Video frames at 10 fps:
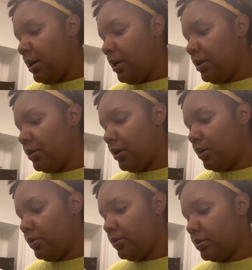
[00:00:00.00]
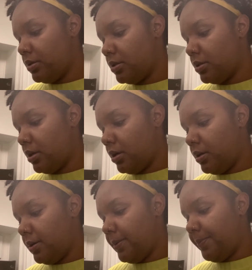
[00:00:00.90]
those
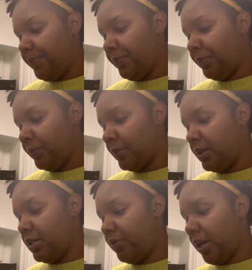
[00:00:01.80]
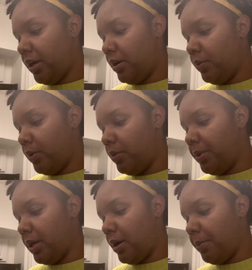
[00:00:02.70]
um, this video will
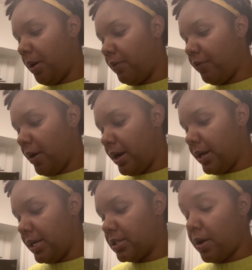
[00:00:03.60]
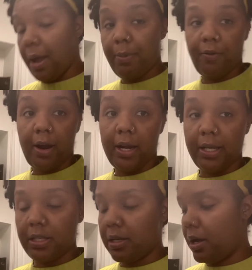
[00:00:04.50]
be up on Friday. So happy Friday
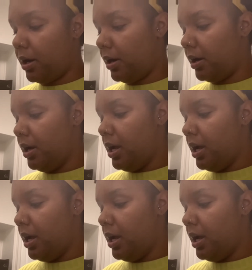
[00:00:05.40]
to y'all.